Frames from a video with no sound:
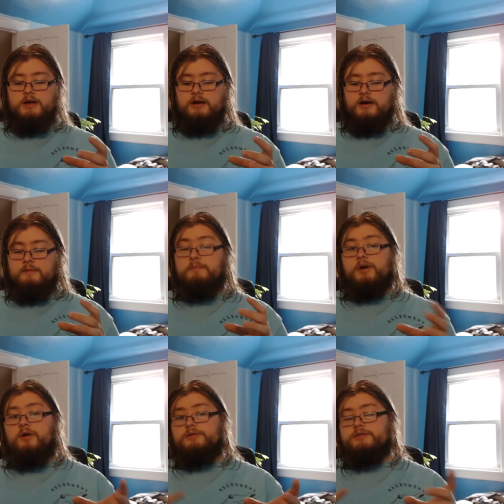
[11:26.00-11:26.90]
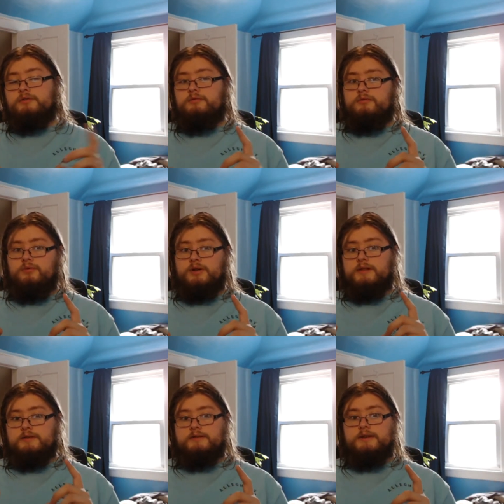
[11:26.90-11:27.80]
But also, one of
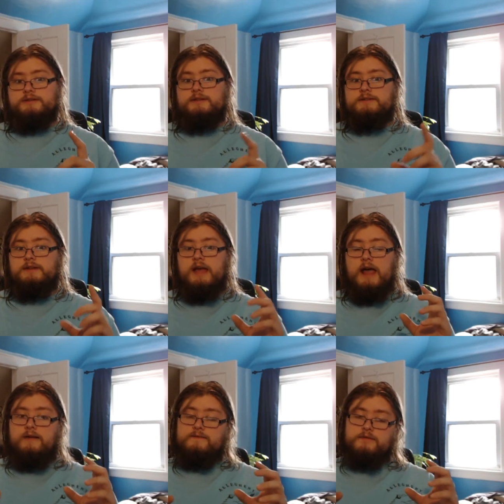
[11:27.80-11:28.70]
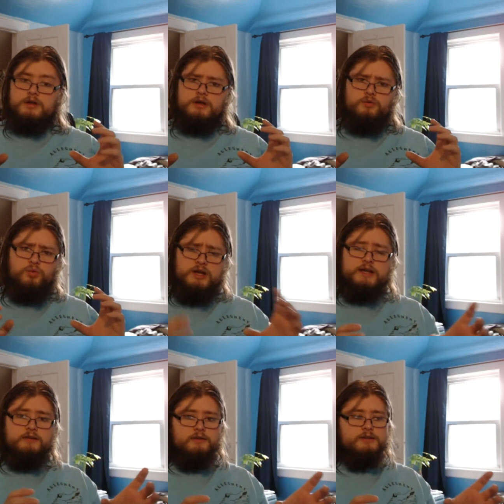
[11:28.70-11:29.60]
the other things is, every week
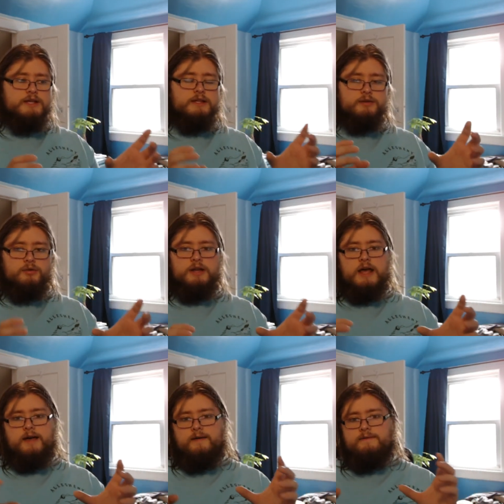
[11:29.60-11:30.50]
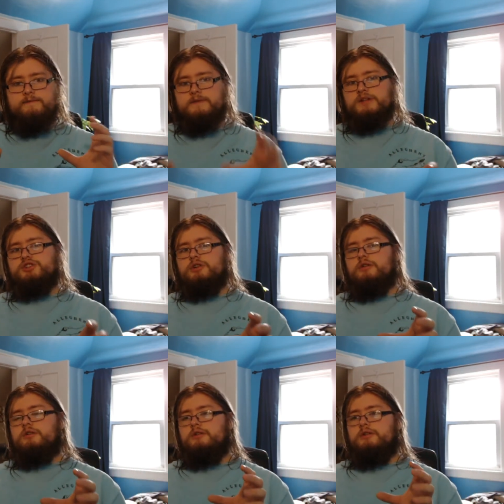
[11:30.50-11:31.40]
it looks like they're going to have
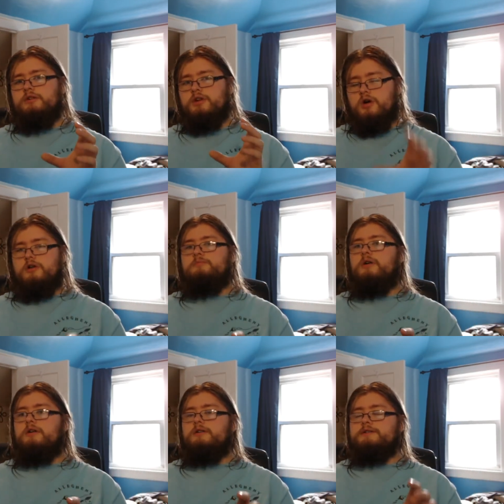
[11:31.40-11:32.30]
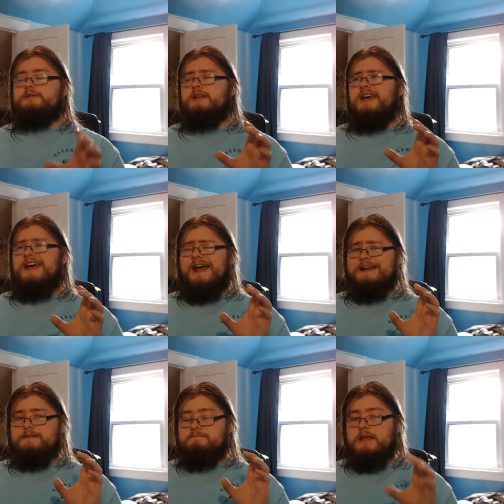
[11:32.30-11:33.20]
featured cart parts,
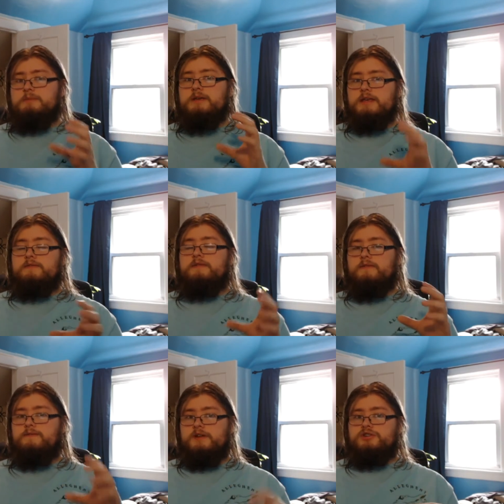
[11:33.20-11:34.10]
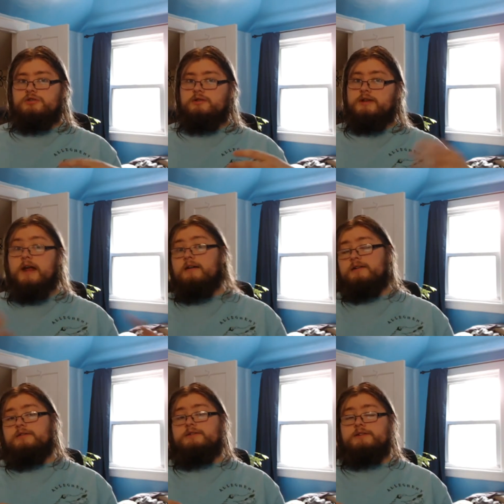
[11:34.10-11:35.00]
and maybe even featured
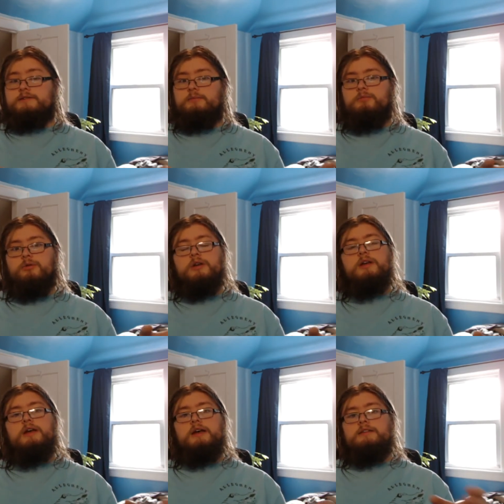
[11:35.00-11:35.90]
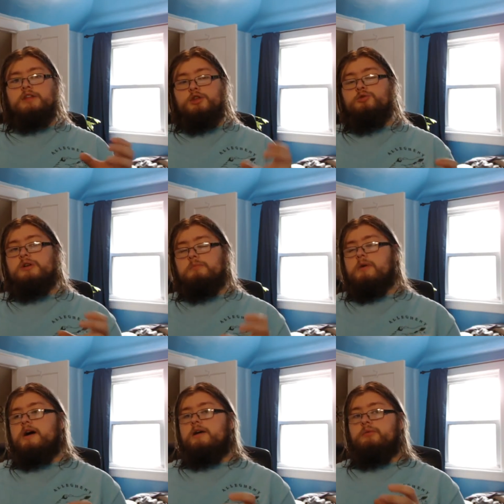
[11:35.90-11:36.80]
characters at some point, that you can
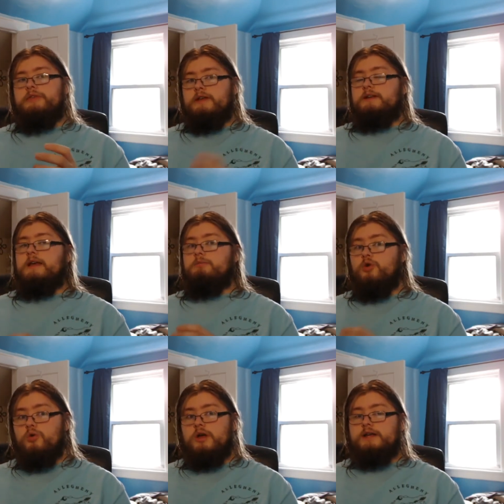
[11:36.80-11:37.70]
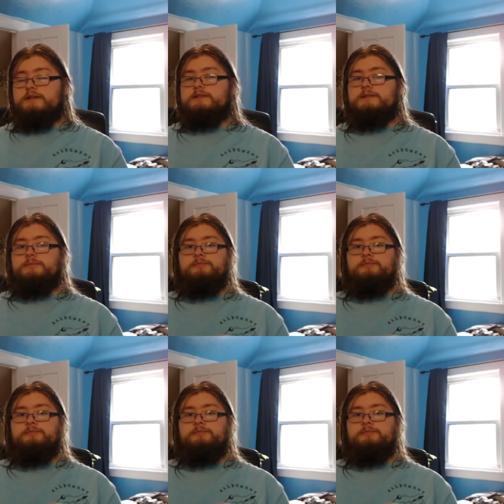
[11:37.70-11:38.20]
buy with the in-game coins.